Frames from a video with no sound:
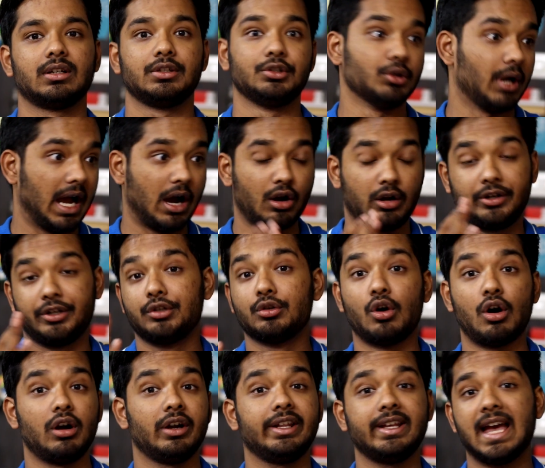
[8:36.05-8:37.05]
You
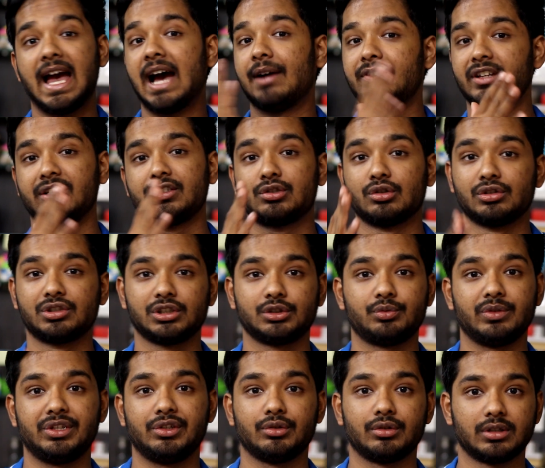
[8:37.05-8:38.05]
already have the resources
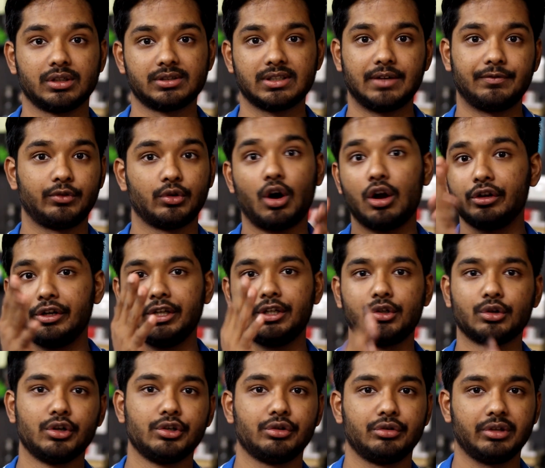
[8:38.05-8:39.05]
with you, because I've already
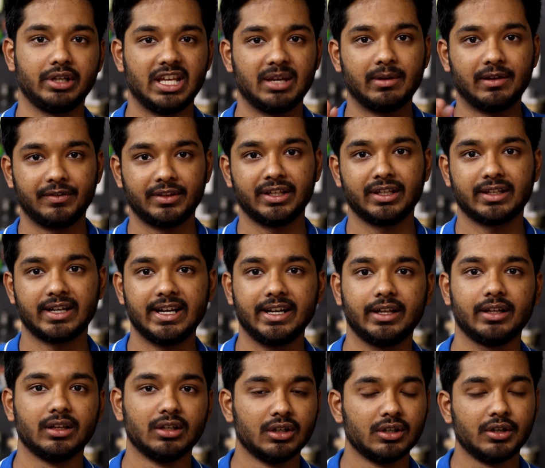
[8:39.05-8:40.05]
told you to keep everything
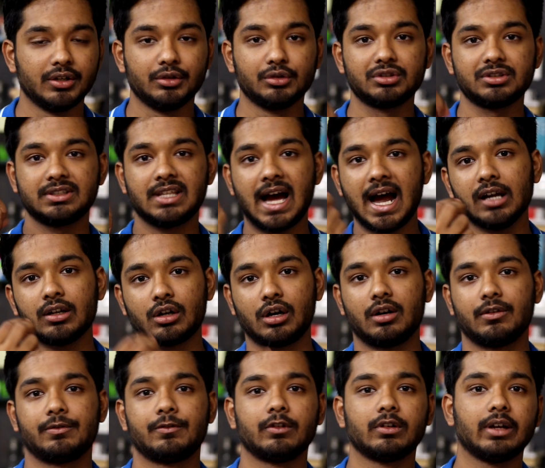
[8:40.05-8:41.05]
ready. You start
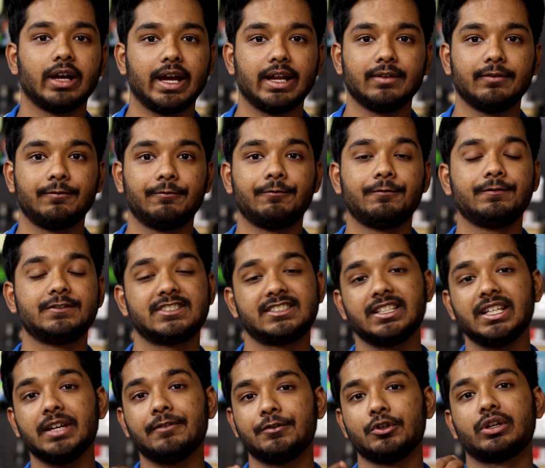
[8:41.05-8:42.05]
off and
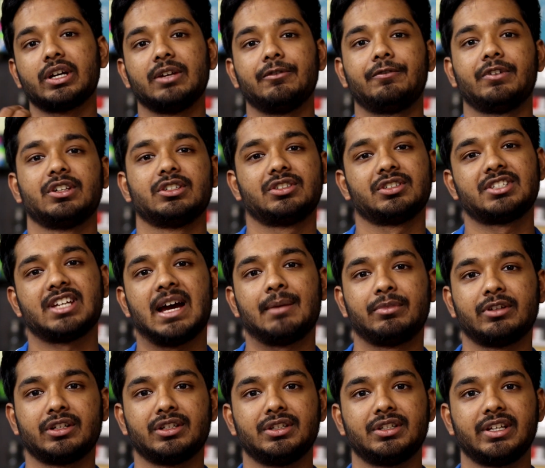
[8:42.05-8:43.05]
see if you can finish the
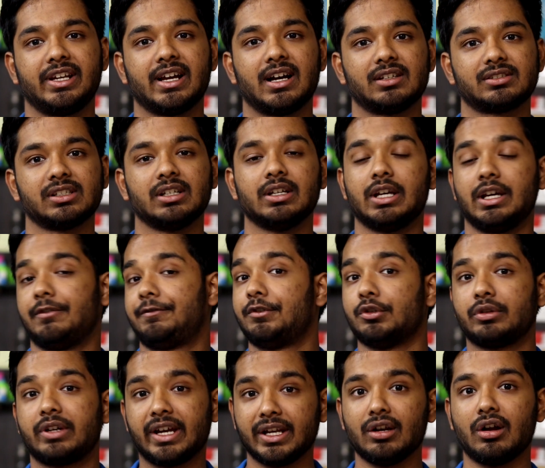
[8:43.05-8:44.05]
chapter in 3 hours. If
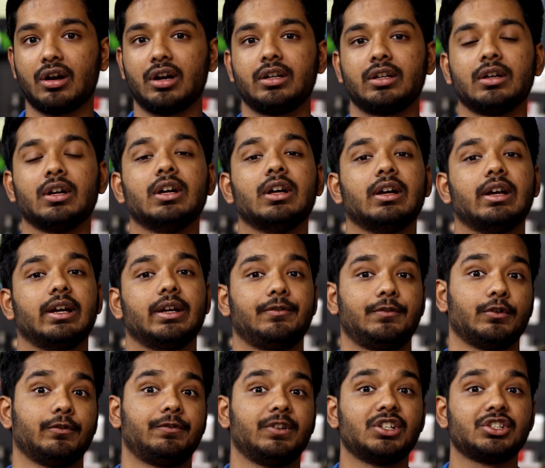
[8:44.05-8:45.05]
you cannot, if
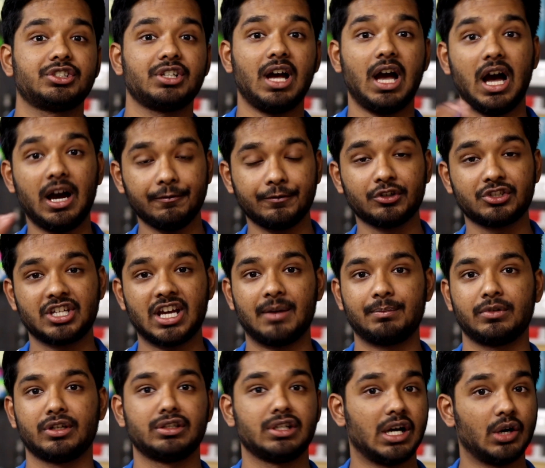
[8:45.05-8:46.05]
you finished half your
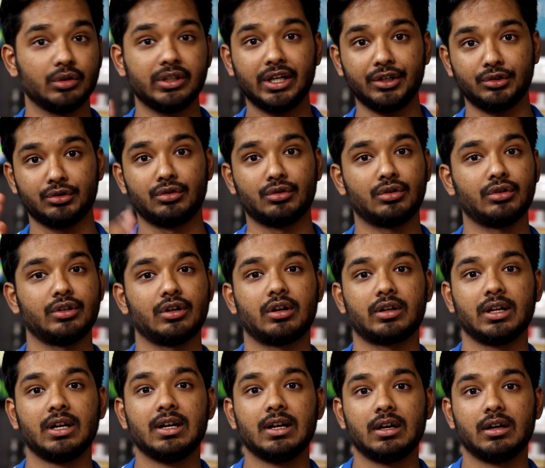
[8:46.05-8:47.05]
chapter, now that you know
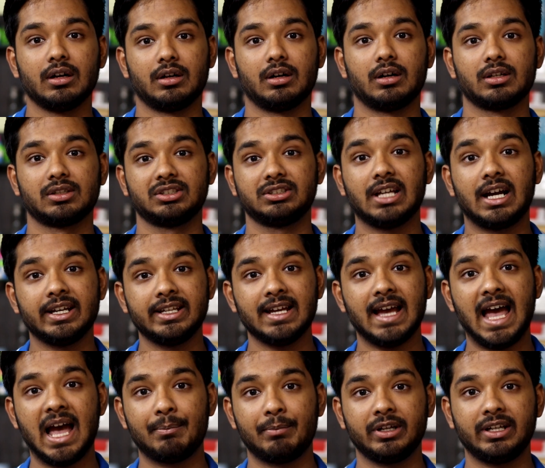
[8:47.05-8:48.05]
your study
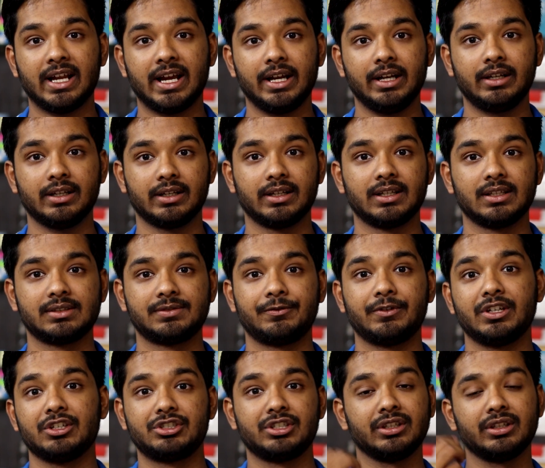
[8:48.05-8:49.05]
appetite is
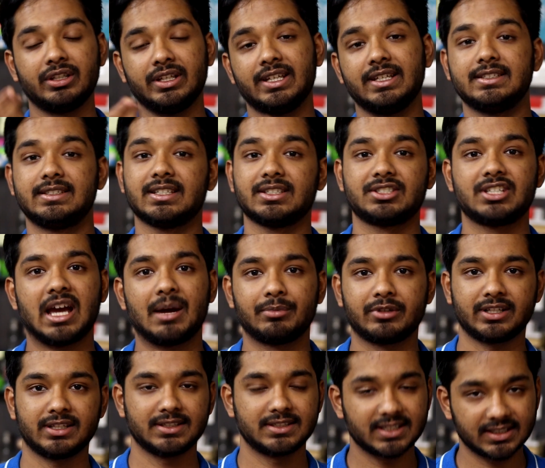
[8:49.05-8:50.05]
finishing the easiest
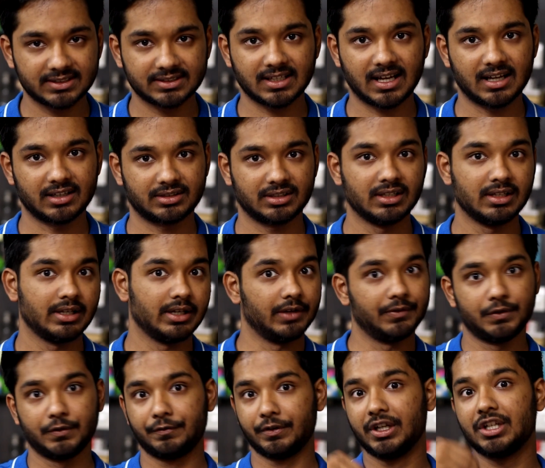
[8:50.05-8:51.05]
chapter in 6 hours.
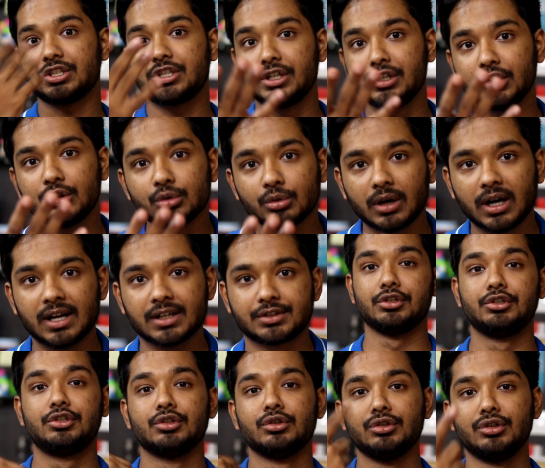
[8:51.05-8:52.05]
If you finished in 2 hours,
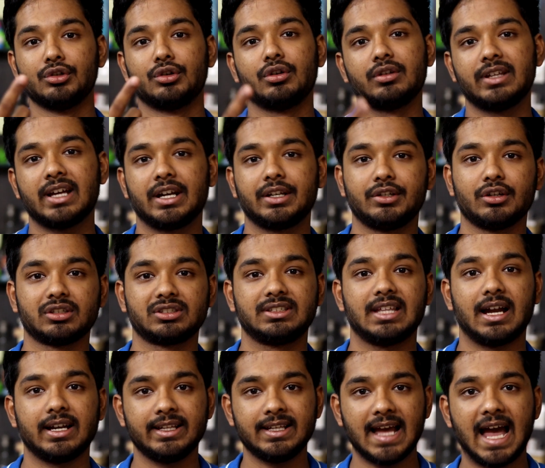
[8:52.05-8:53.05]
you know that your
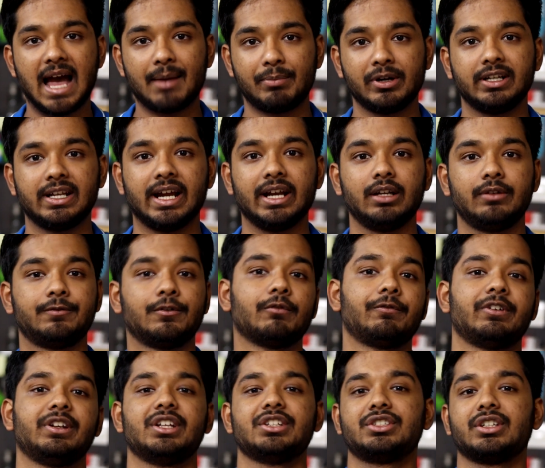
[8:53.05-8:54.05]
study appetite for
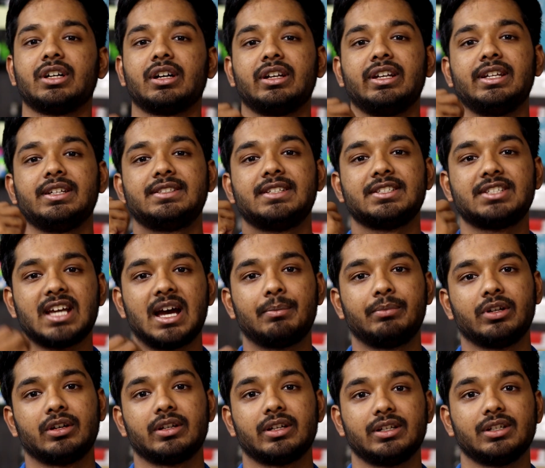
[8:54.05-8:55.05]
finishing an easy
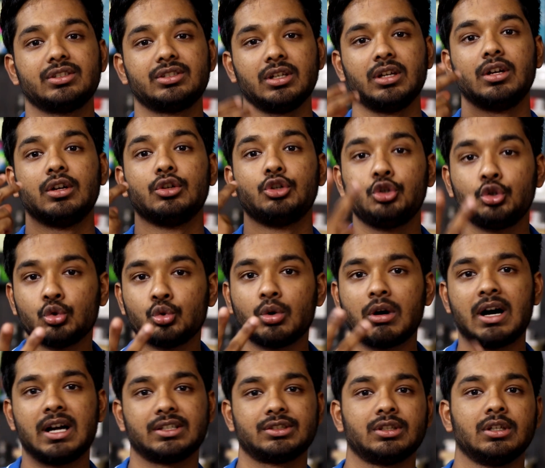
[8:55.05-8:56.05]
chapter is 2
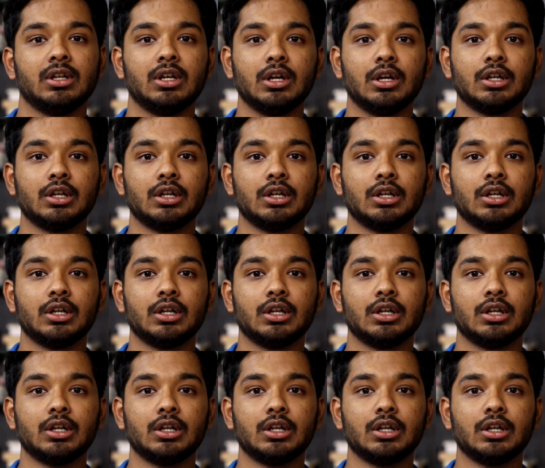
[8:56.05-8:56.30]
hours.